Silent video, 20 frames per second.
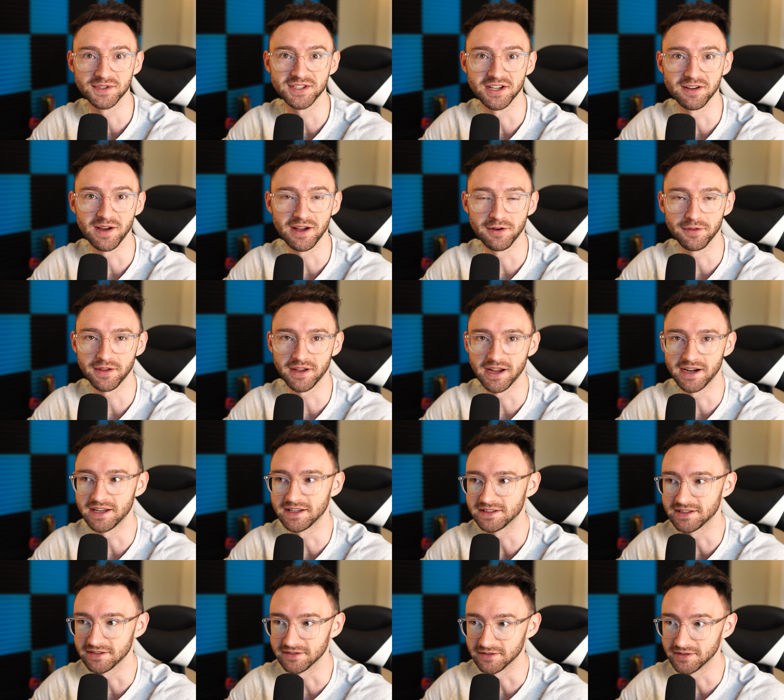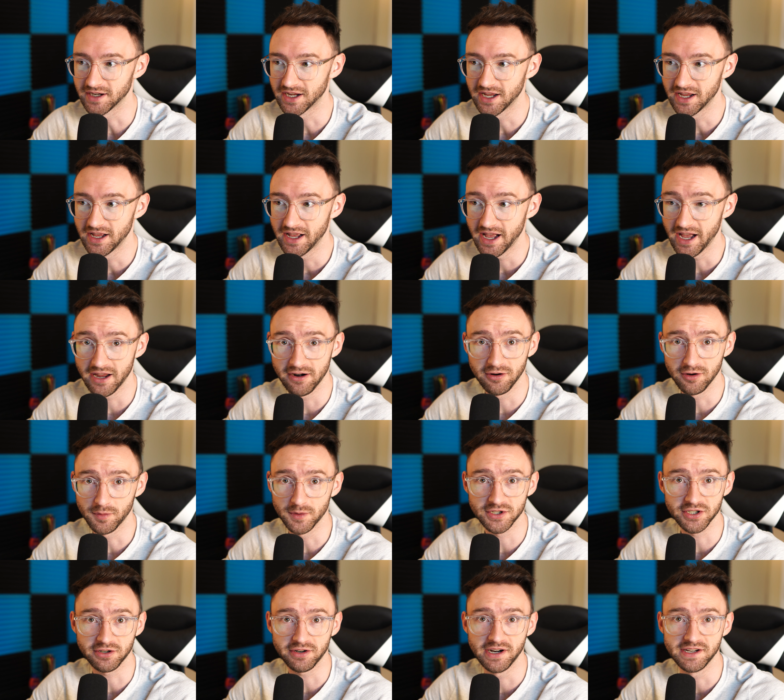So I don't think I need to add a whole
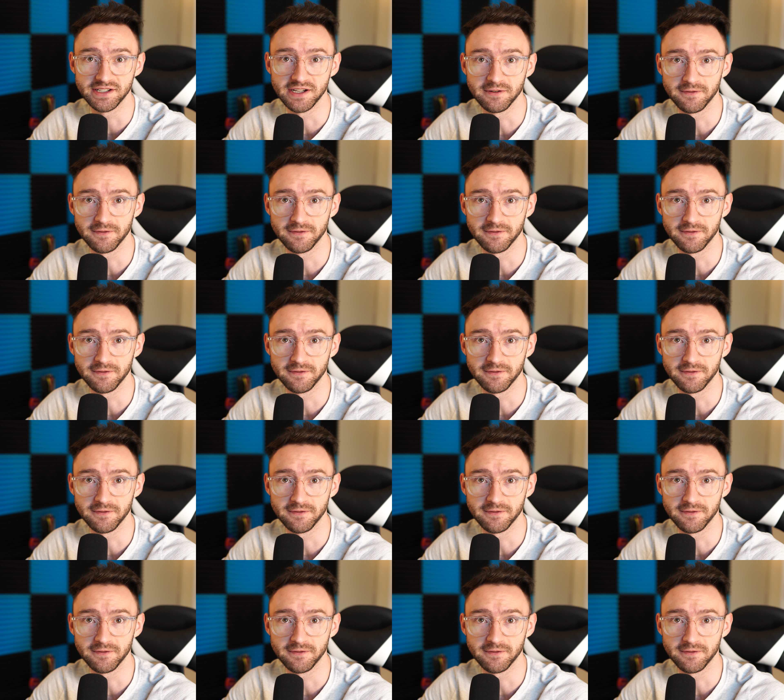bunch of crazy